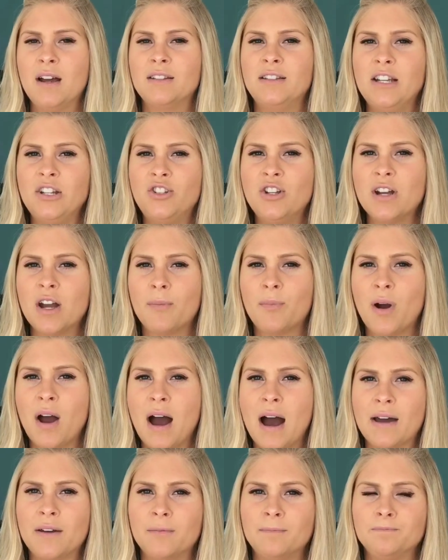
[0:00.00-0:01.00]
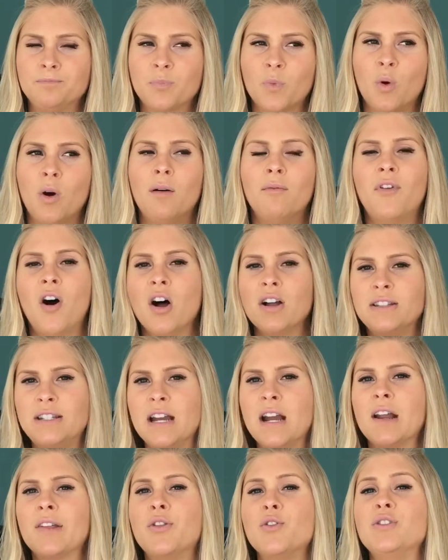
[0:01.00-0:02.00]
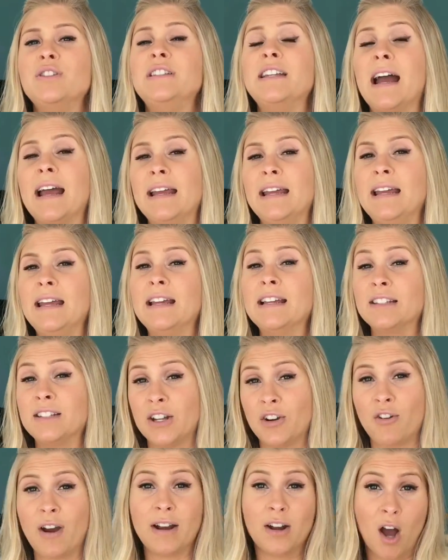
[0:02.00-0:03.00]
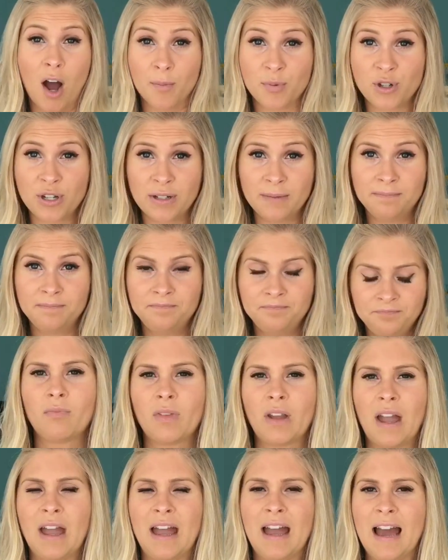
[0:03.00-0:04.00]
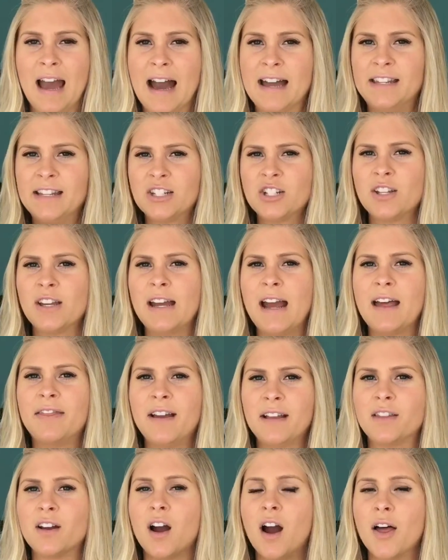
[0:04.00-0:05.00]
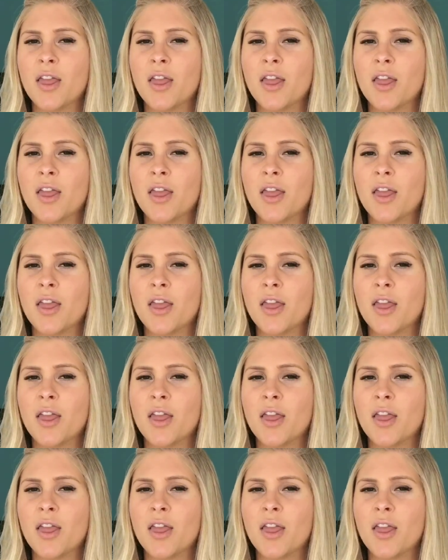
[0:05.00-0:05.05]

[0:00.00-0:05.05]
Teaching abroad, well, volunteering through CIEE is a great option. Additionally, I think there are